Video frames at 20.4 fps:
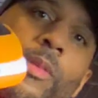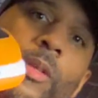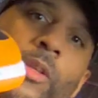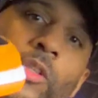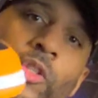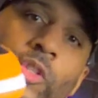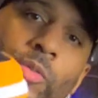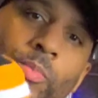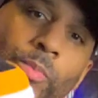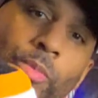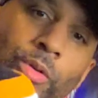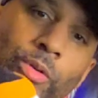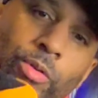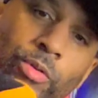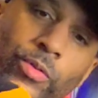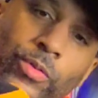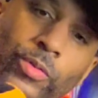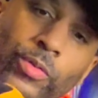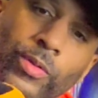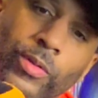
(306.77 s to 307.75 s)

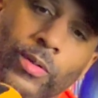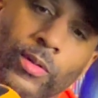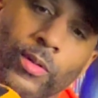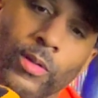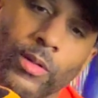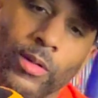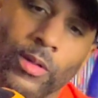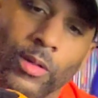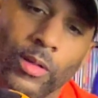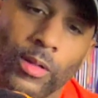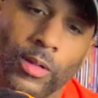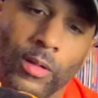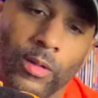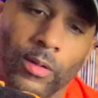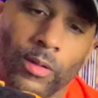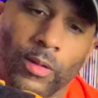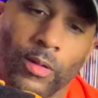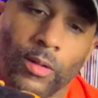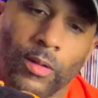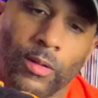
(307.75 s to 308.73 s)
Smooth.
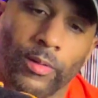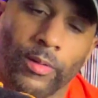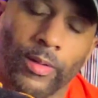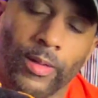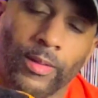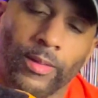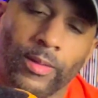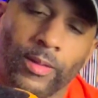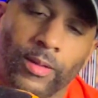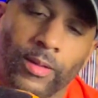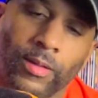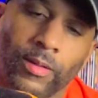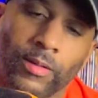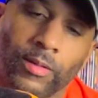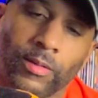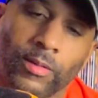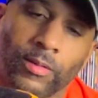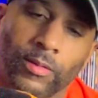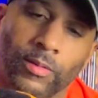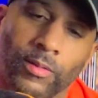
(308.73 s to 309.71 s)
I think
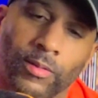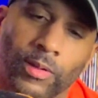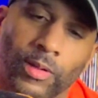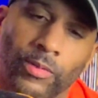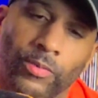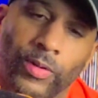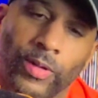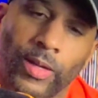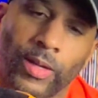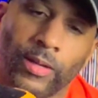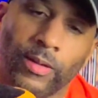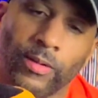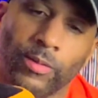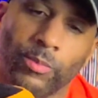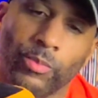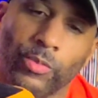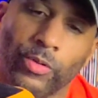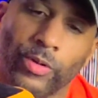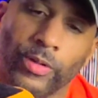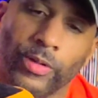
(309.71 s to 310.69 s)
if it hit the
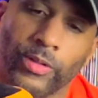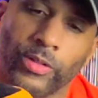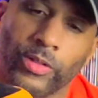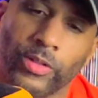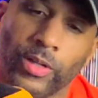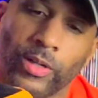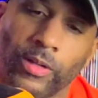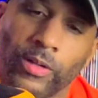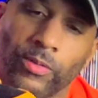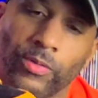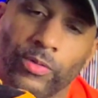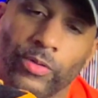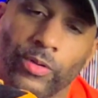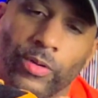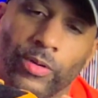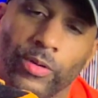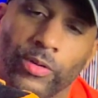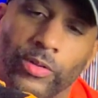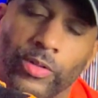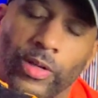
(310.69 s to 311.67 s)
more distinctive
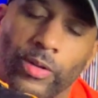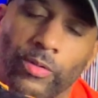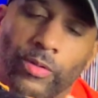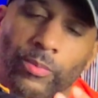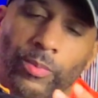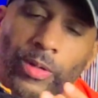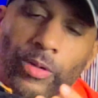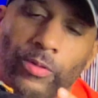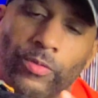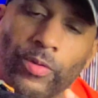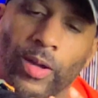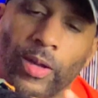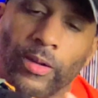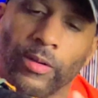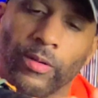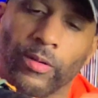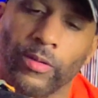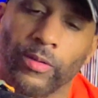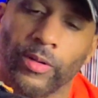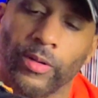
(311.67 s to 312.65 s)
stars, that would be
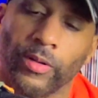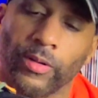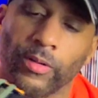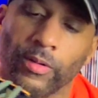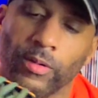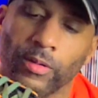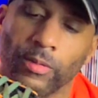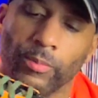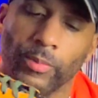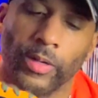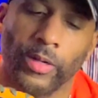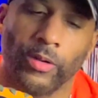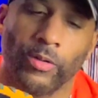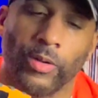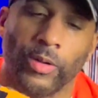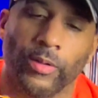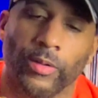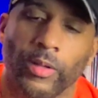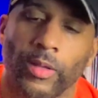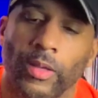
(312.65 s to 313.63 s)
fire on here. But
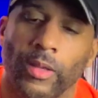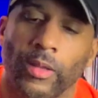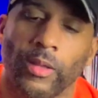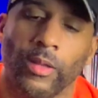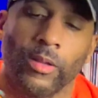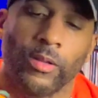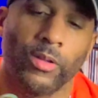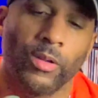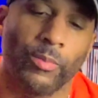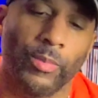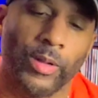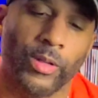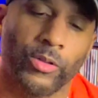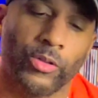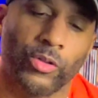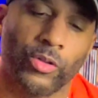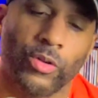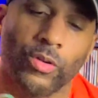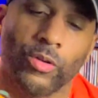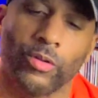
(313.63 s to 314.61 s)
anyway, your
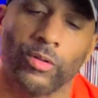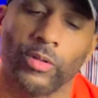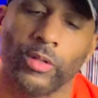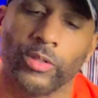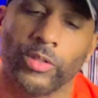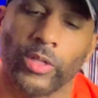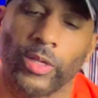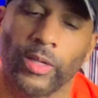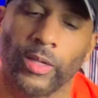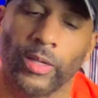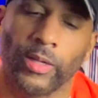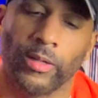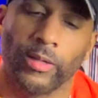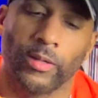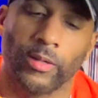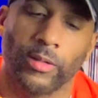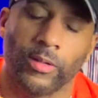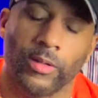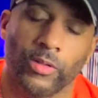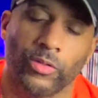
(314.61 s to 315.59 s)
midsole is
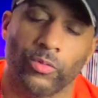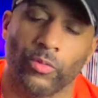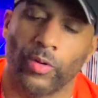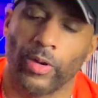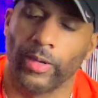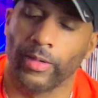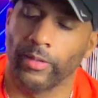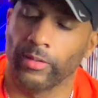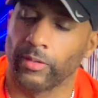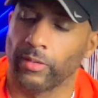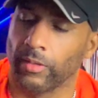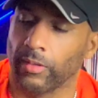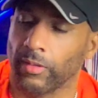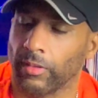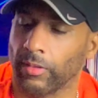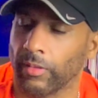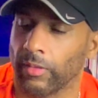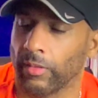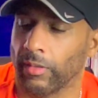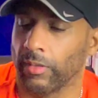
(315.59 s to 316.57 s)
in this white,
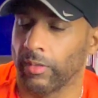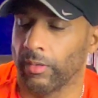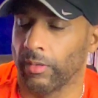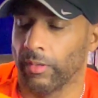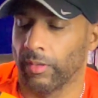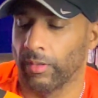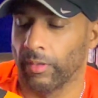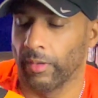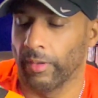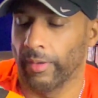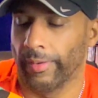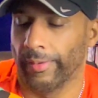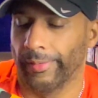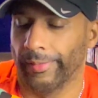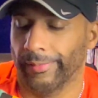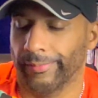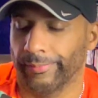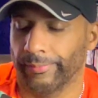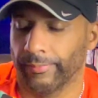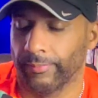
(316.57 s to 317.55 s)

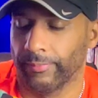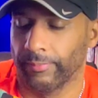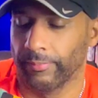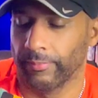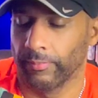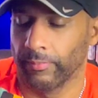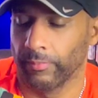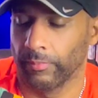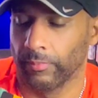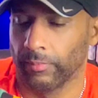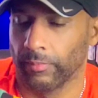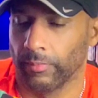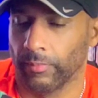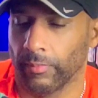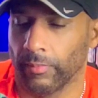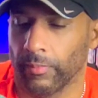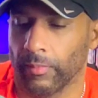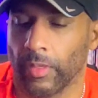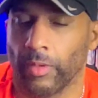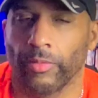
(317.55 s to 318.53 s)
um,
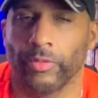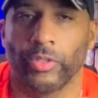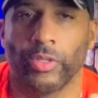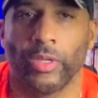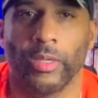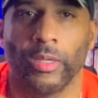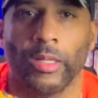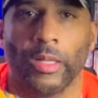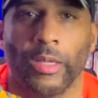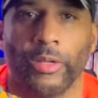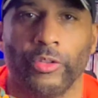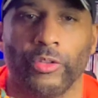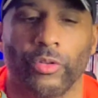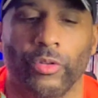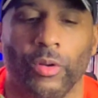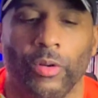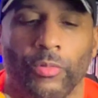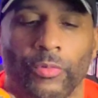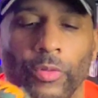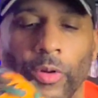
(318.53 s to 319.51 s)
I would say
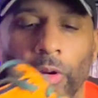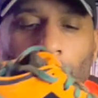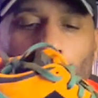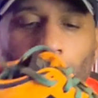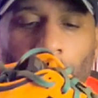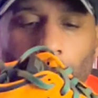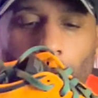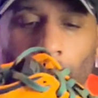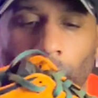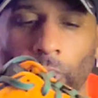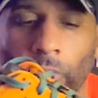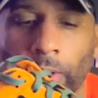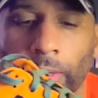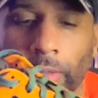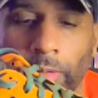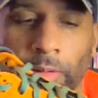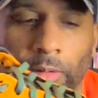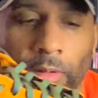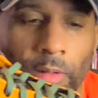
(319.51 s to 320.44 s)
glacier or frost white.